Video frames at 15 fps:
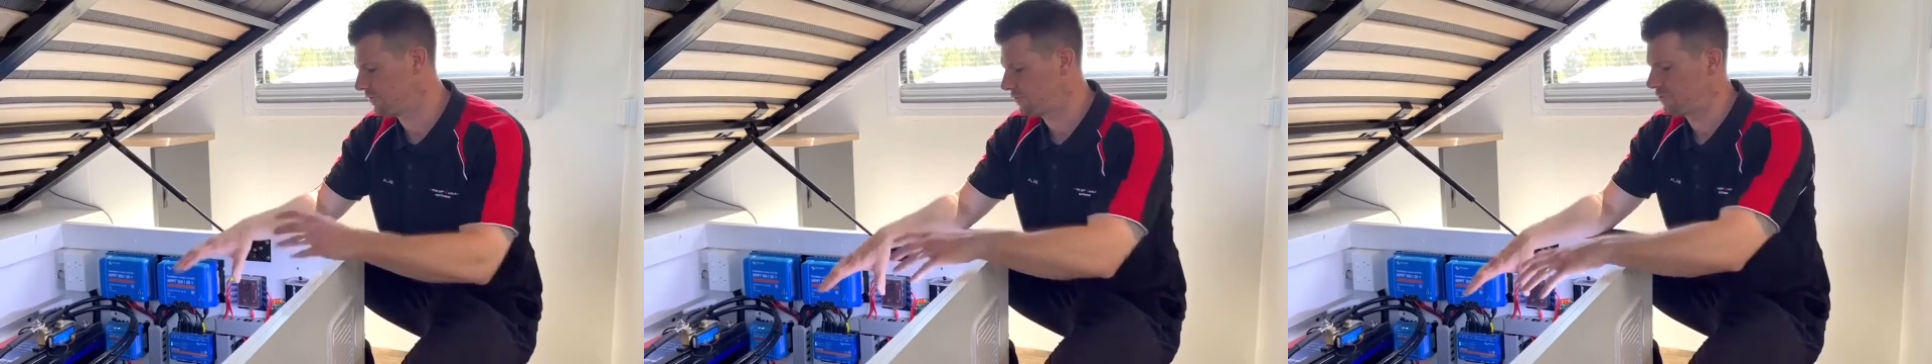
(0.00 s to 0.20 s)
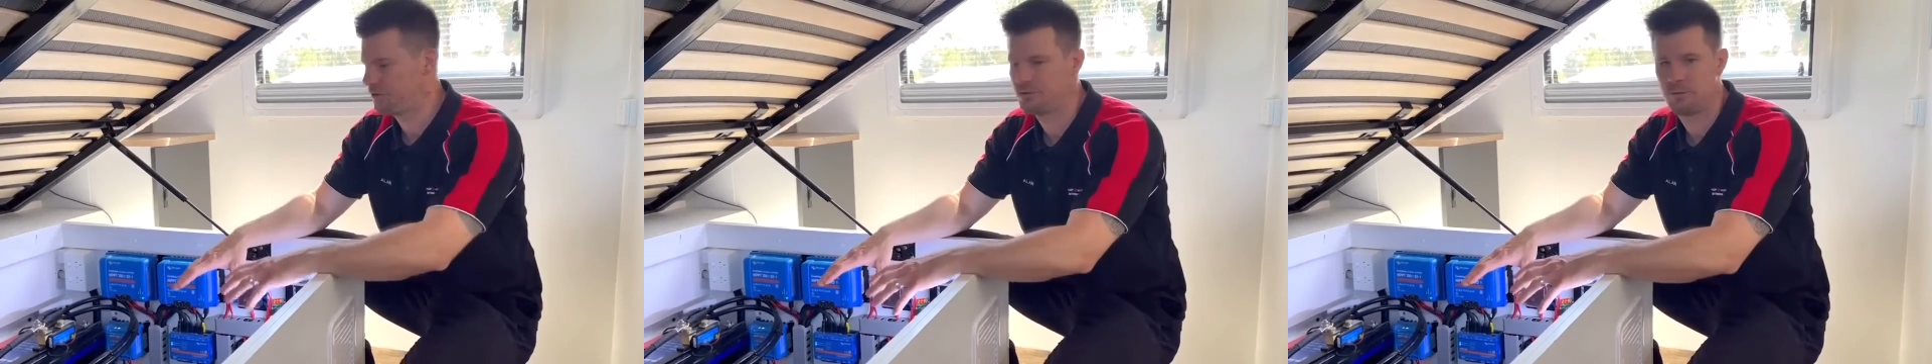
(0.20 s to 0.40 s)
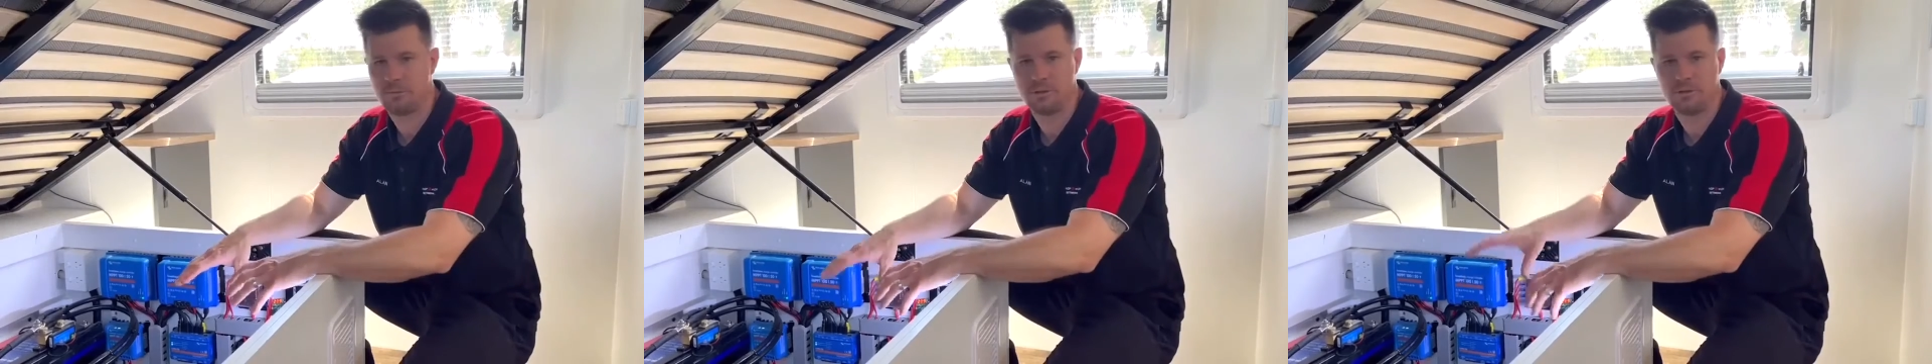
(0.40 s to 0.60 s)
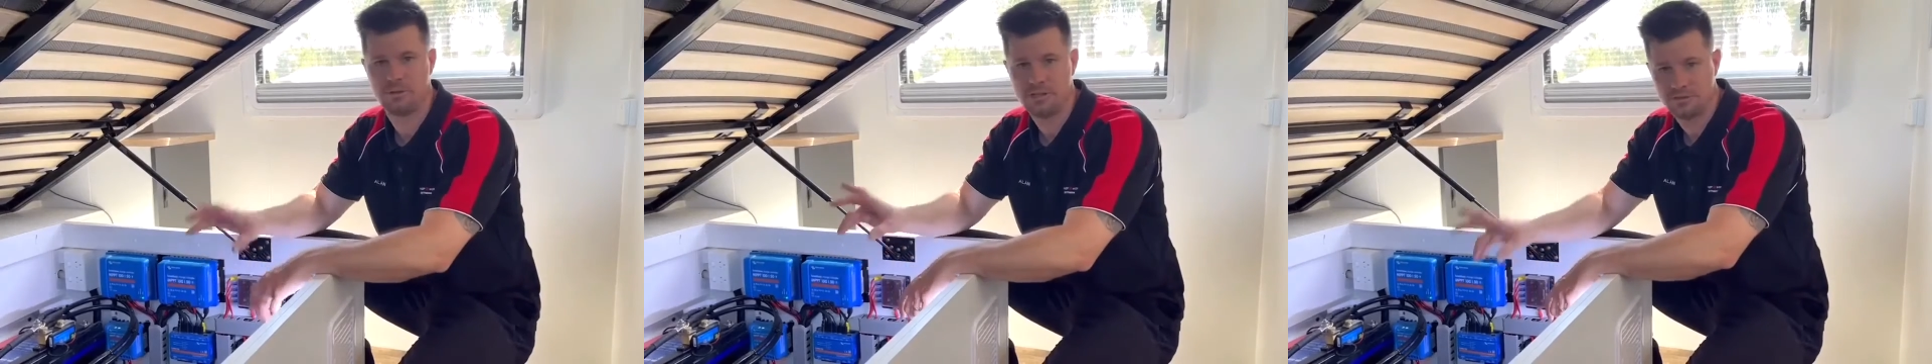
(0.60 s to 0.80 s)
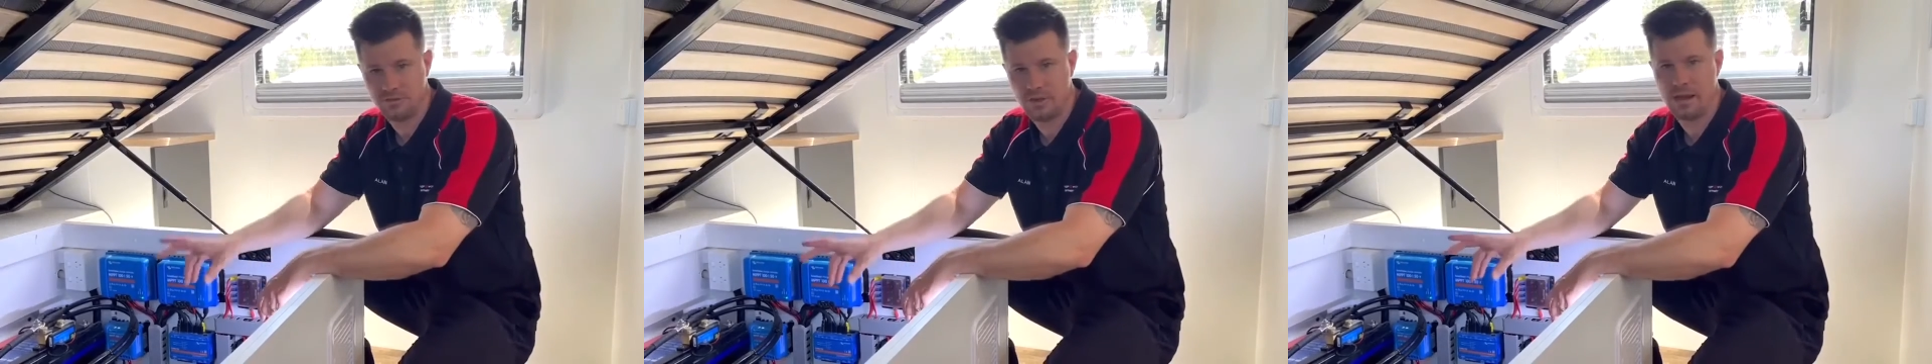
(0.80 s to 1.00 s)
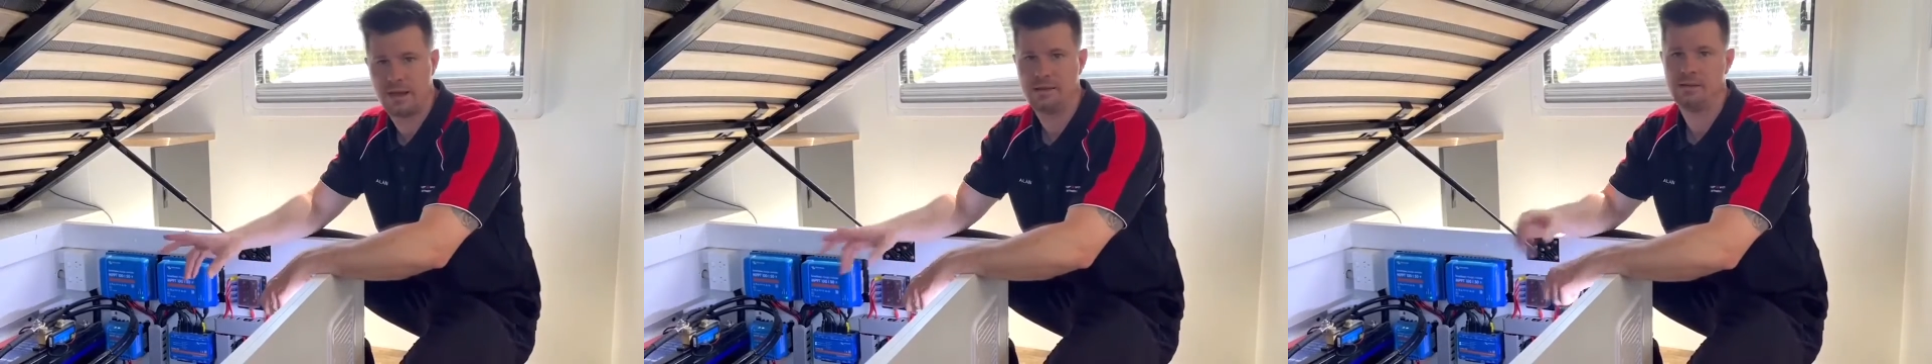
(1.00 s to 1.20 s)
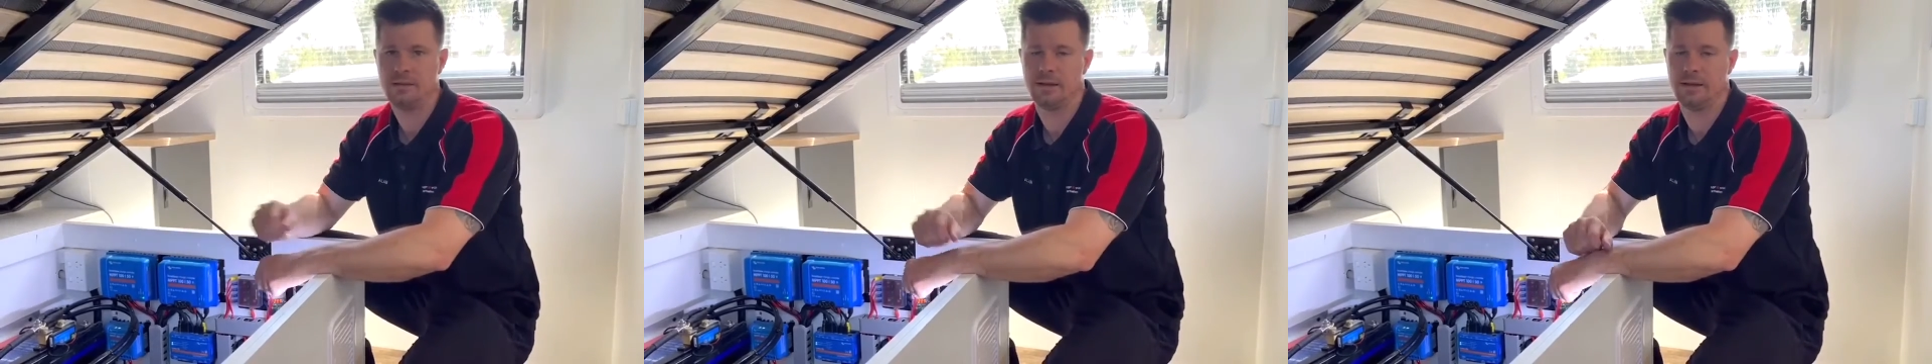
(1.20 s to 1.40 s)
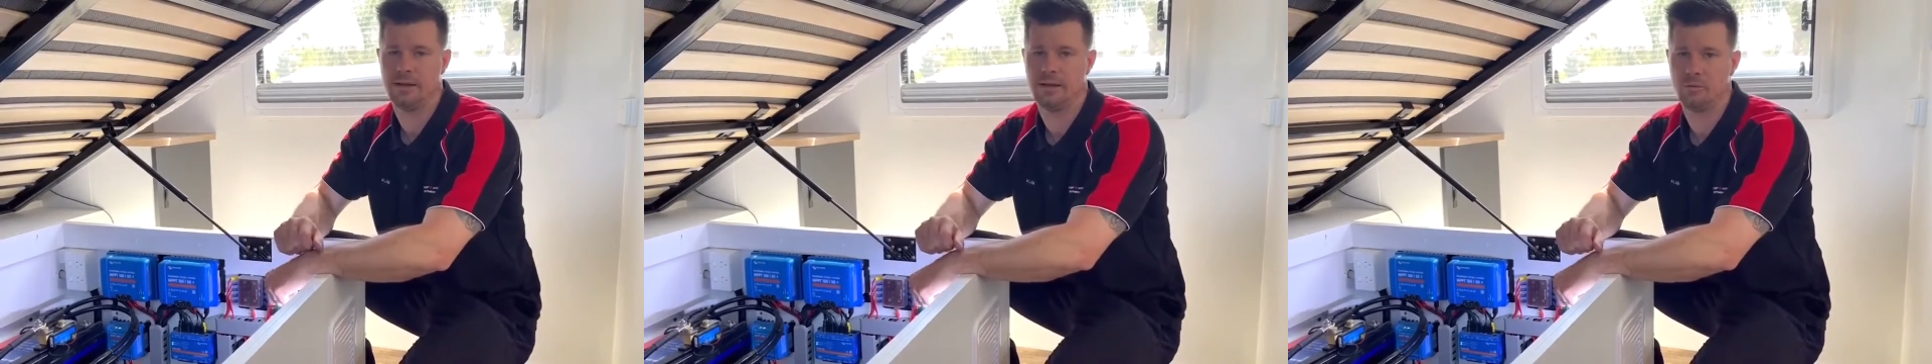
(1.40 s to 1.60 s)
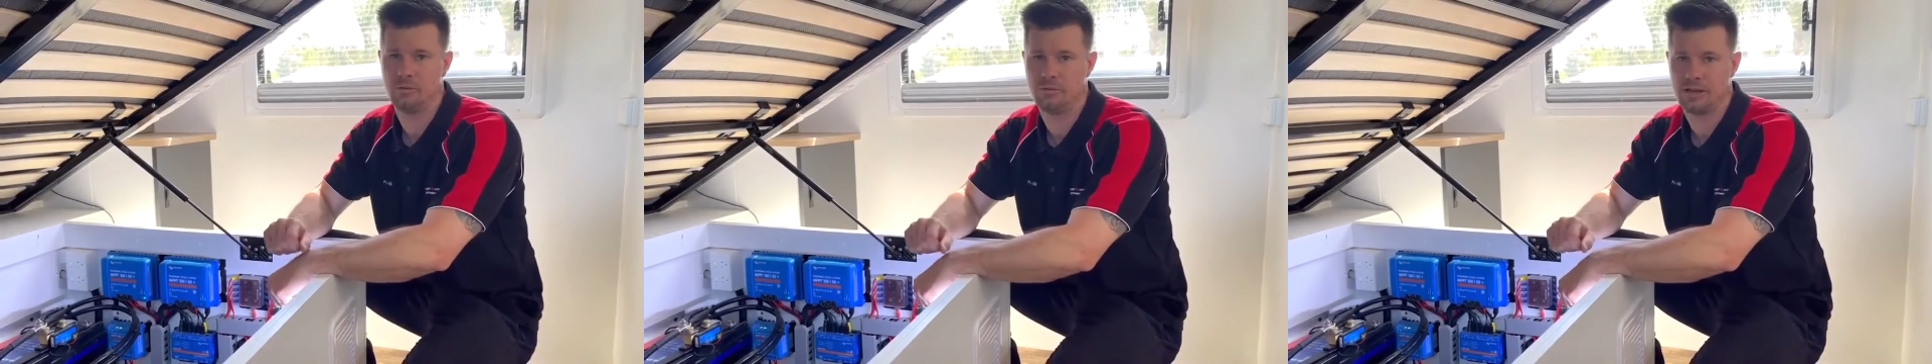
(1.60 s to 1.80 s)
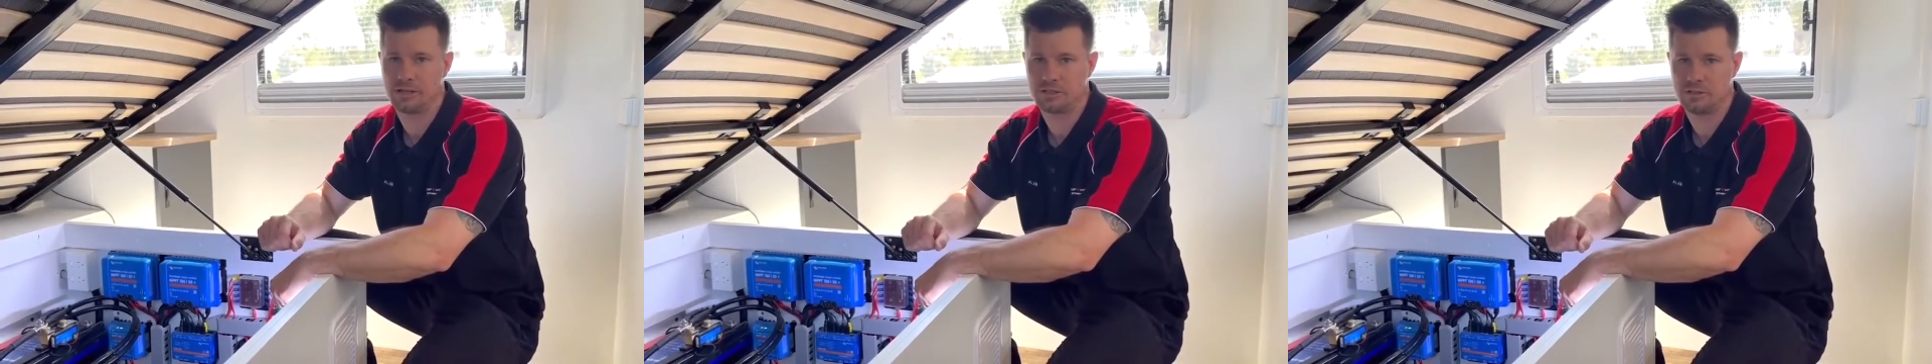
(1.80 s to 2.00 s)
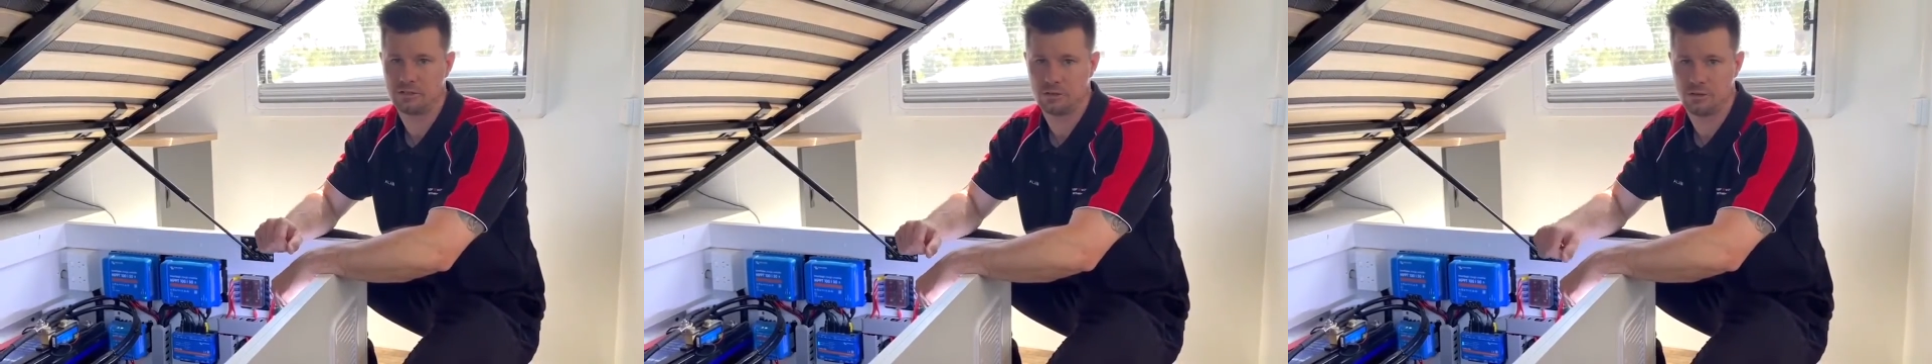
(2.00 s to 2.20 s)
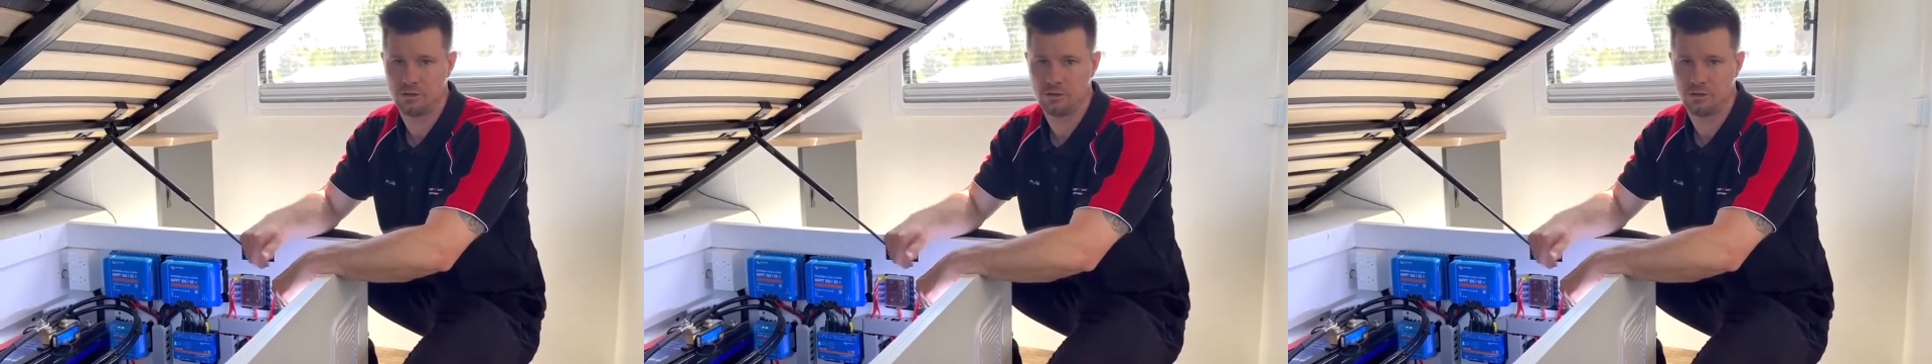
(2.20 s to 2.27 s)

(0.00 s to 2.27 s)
system in this van, we've actually gone